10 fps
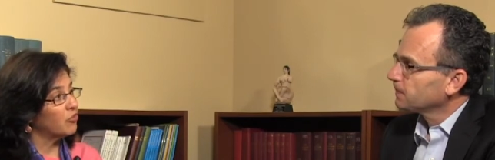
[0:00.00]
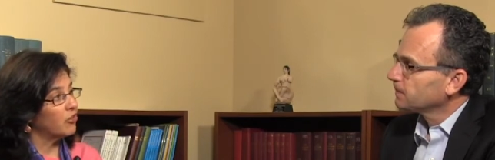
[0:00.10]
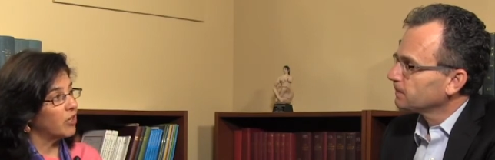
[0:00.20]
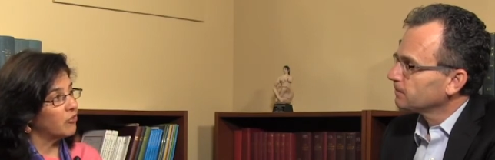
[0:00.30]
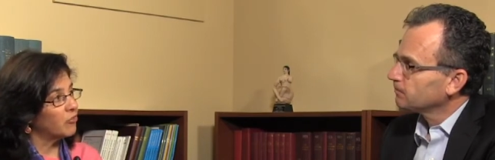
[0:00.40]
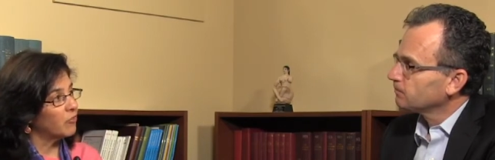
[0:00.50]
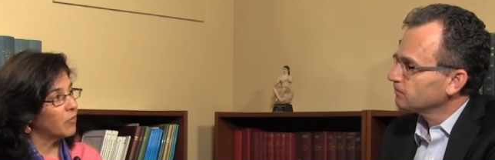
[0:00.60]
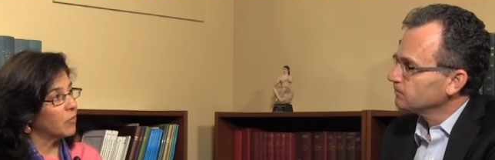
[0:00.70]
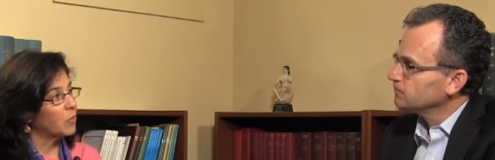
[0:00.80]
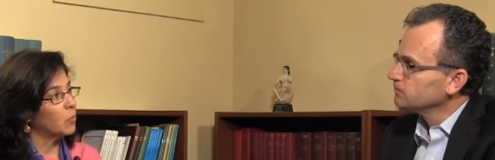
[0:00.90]
Speaker 1: and
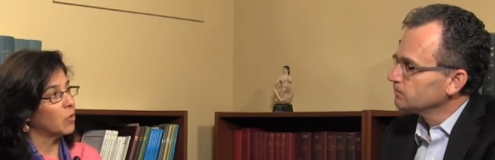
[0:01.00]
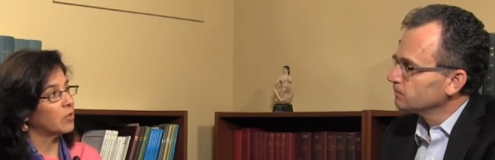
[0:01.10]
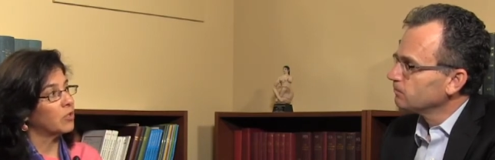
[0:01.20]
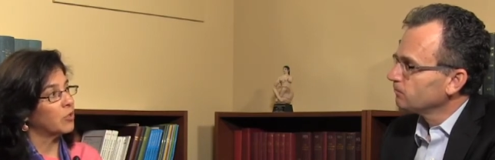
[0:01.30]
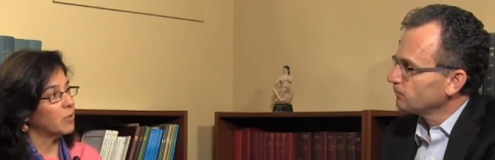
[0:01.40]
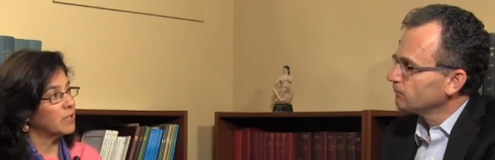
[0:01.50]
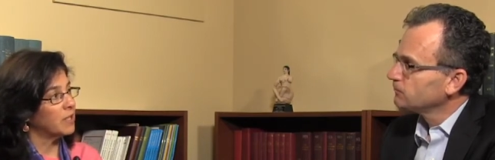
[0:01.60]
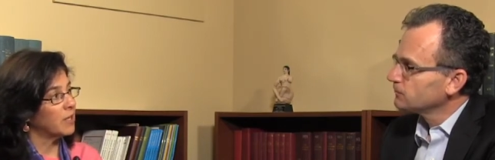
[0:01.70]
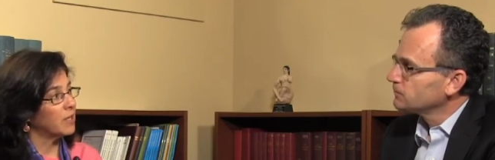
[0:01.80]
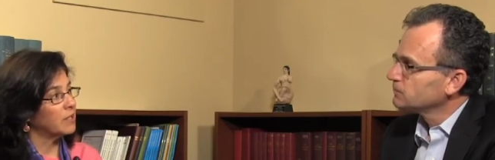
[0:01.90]
appreciation for mm-hmm. the good mm-hmm. work that
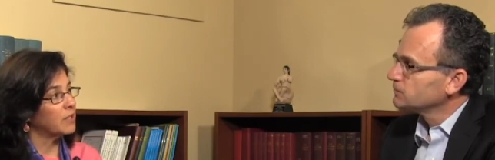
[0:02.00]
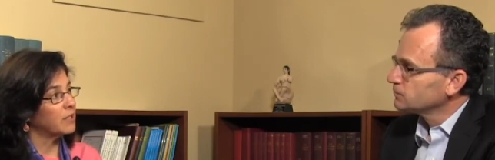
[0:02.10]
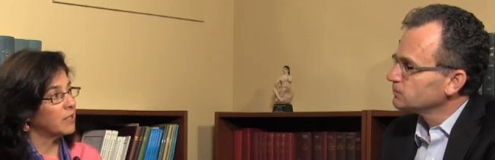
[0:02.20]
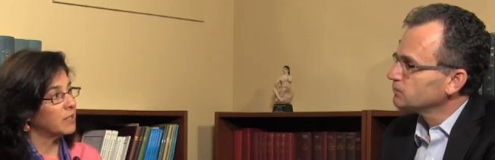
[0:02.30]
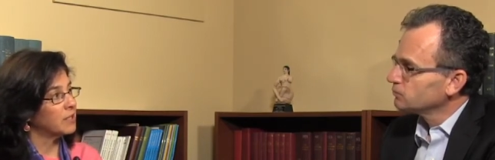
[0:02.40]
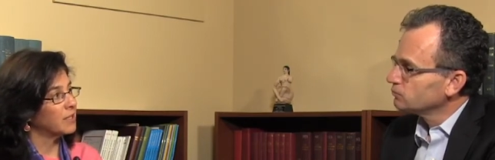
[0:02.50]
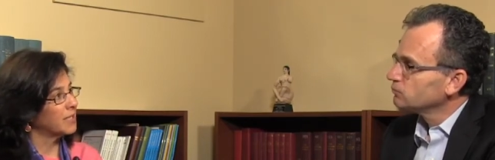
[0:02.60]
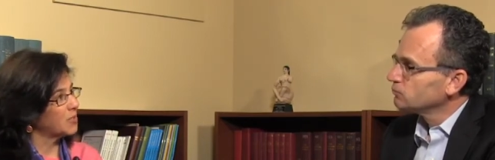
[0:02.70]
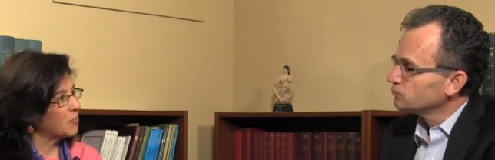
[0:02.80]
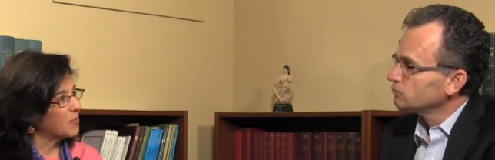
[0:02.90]
USAID does,
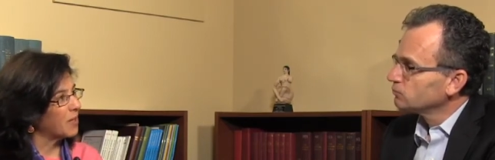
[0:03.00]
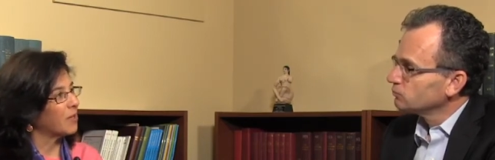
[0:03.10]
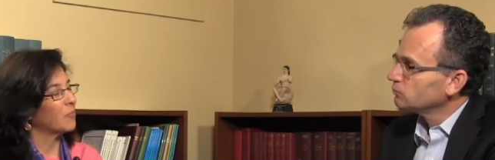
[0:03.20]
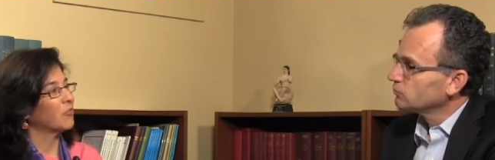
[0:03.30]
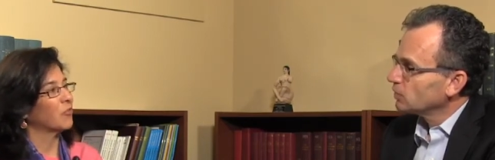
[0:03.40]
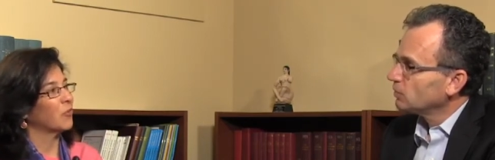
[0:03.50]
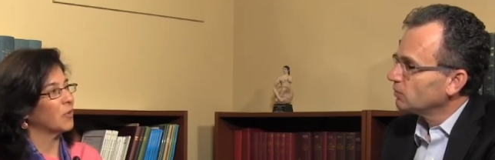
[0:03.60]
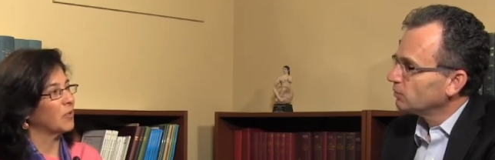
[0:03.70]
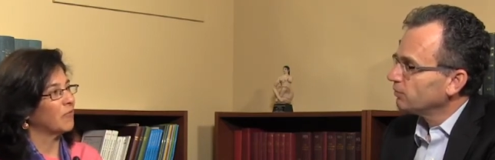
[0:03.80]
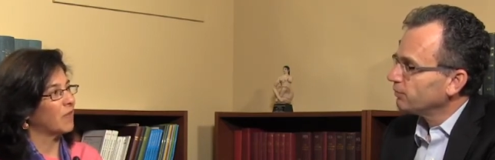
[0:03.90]
and let's hope that comes
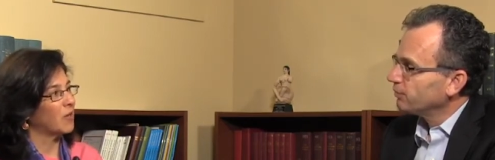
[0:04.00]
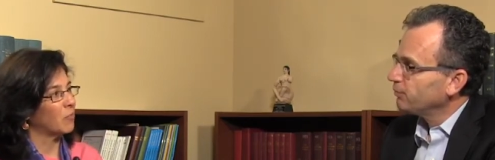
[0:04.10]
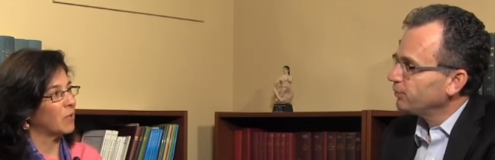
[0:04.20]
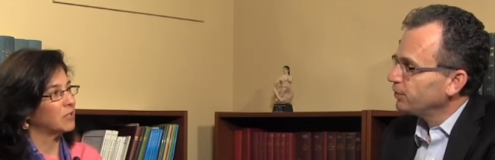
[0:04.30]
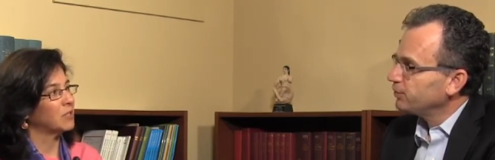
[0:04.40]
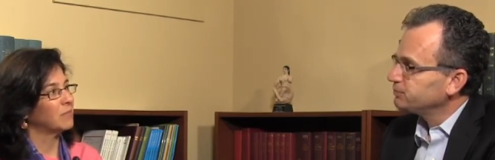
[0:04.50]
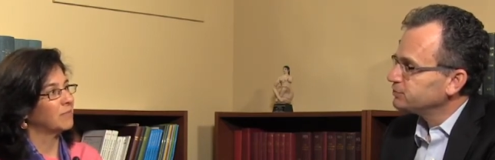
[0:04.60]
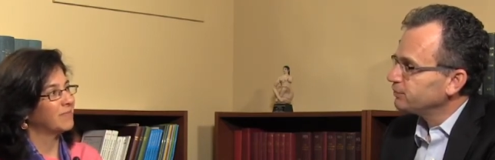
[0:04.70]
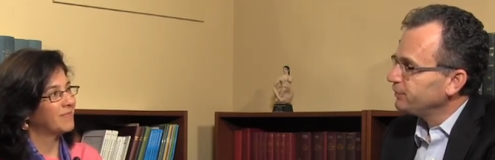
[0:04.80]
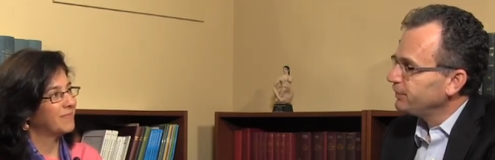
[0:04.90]
through in the final we budget.
Speaker 2: We
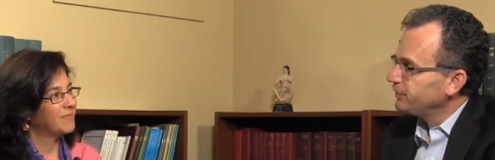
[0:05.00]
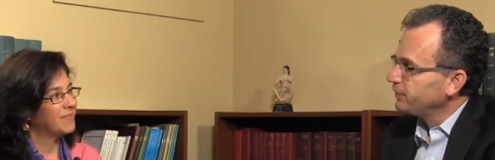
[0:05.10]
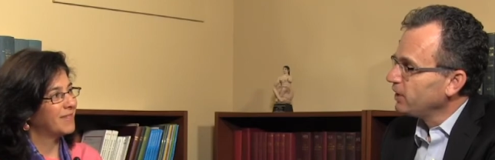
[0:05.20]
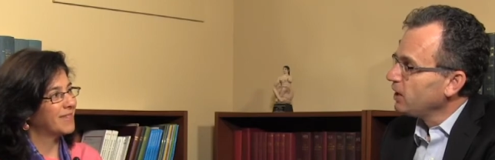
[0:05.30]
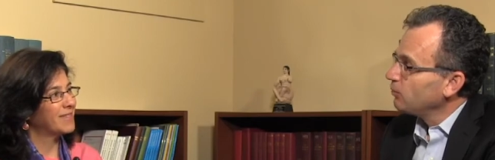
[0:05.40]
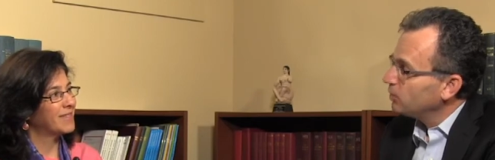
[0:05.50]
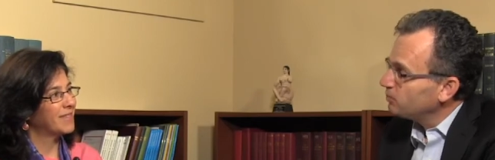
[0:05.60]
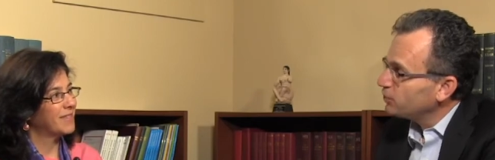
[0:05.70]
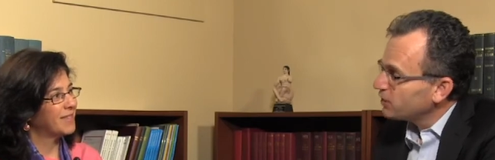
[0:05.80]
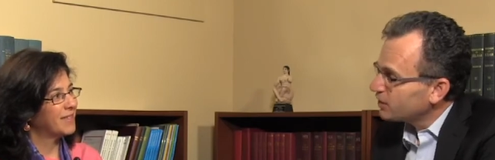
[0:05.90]
hope so indeed. Yes.
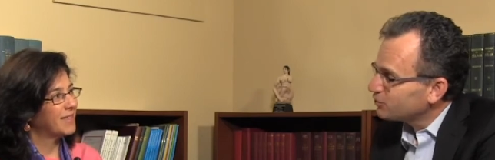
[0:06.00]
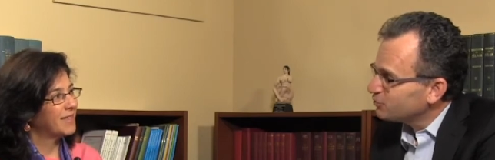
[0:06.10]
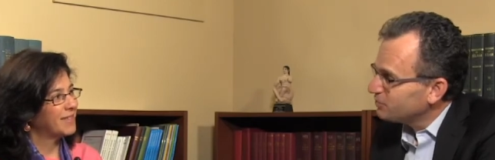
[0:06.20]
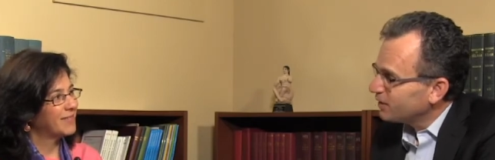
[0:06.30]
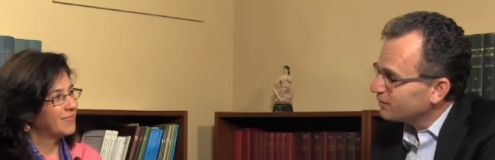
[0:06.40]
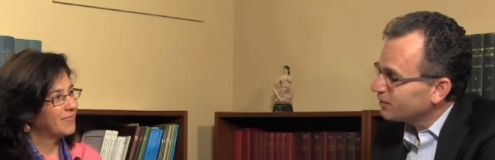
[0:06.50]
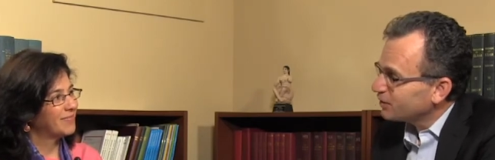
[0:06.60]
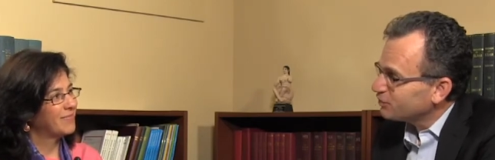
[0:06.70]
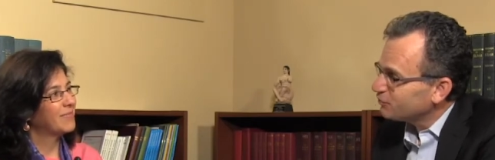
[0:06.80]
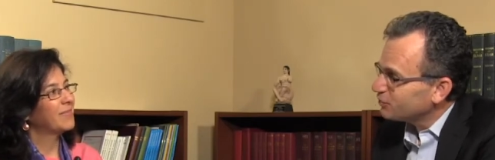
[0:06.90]
Well, Mona
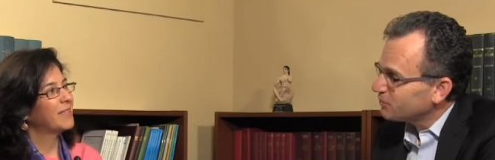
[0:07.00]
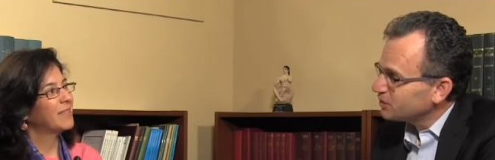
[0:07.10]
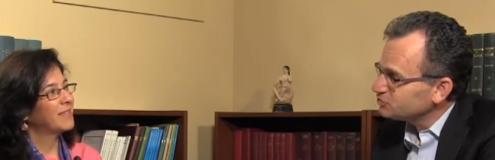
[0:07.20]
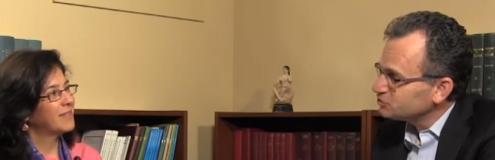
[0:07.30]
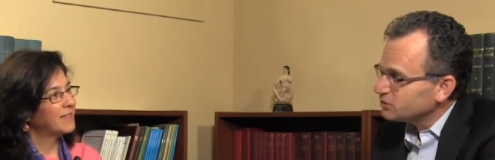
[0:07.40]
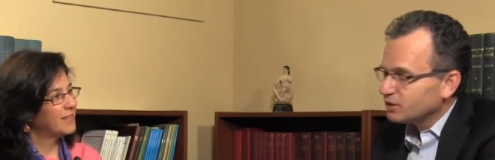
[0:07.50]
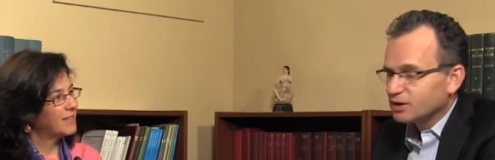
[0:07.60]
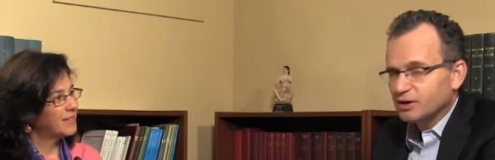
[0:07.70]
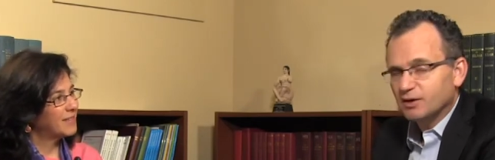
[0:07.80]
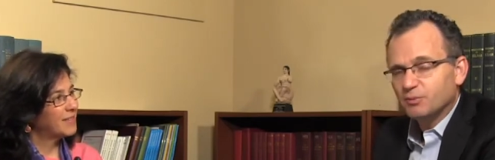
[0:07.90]
Yacoubian, thank you very much.
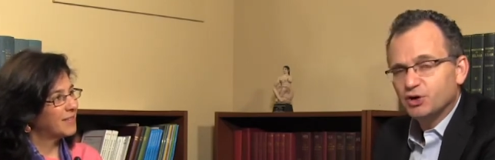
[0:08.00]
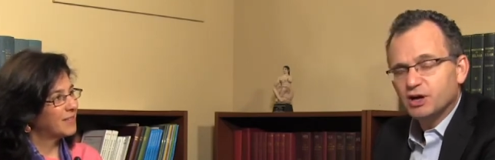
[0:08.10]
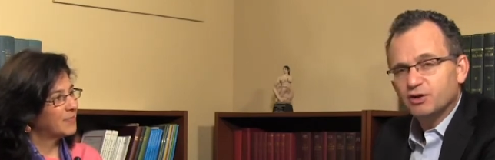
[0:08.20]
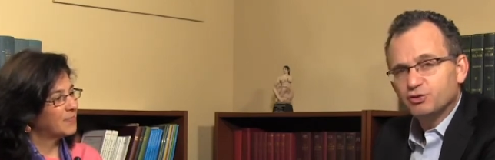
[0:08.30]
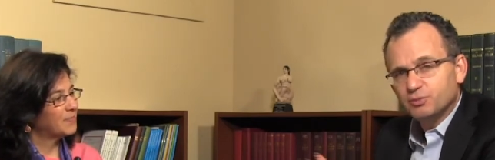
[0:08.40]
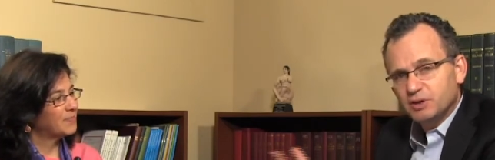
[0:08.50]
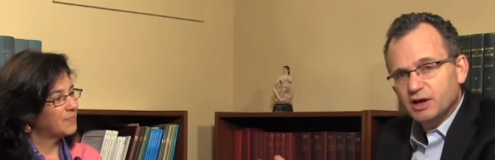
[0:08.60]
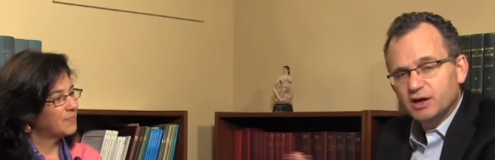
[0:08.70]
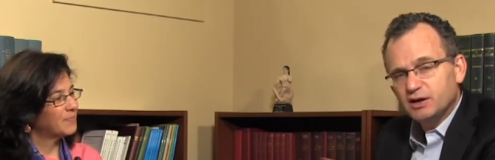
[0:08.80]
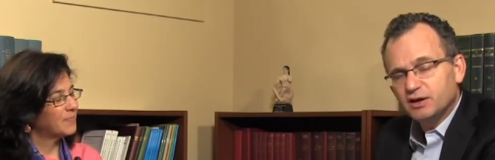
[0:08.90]
Uh, Mona
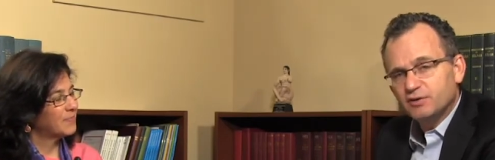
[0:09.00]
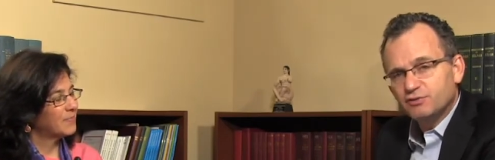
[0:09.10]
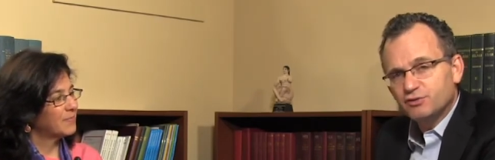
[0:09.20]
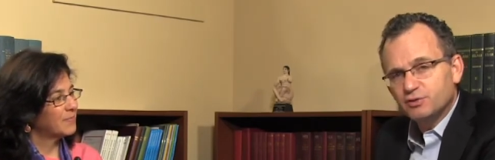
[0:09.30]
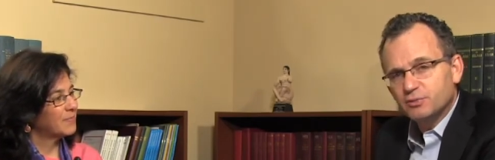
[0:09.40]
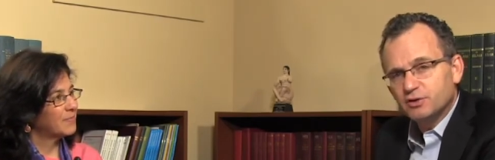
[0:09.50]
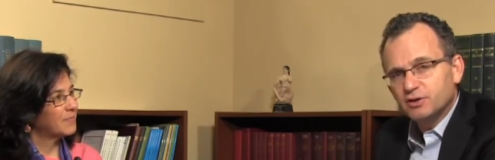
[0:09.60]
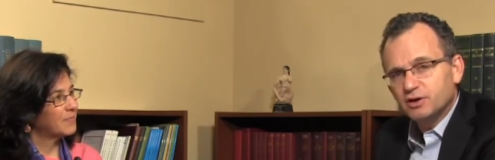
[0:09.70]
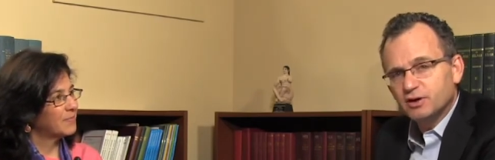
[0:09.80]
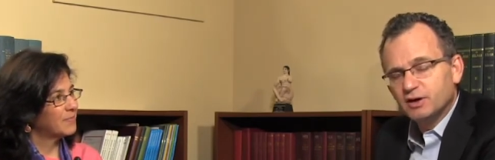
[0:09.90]
Yacoubian, uh,
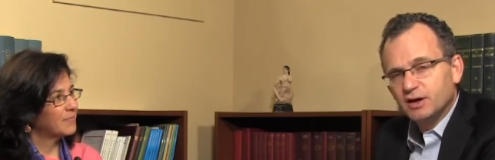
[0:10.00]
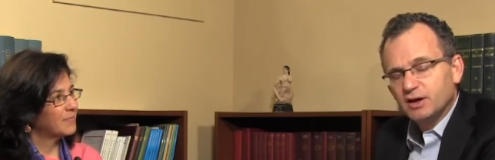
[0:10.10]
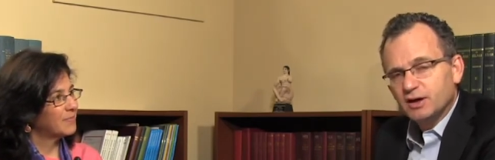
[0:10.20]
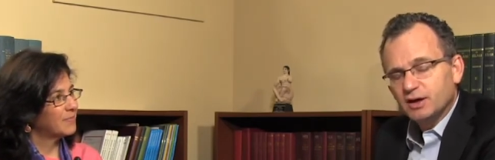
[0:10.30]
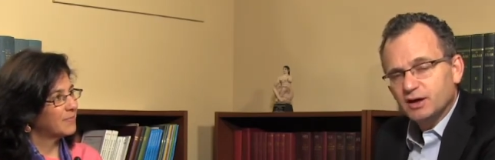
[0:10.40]
former uh,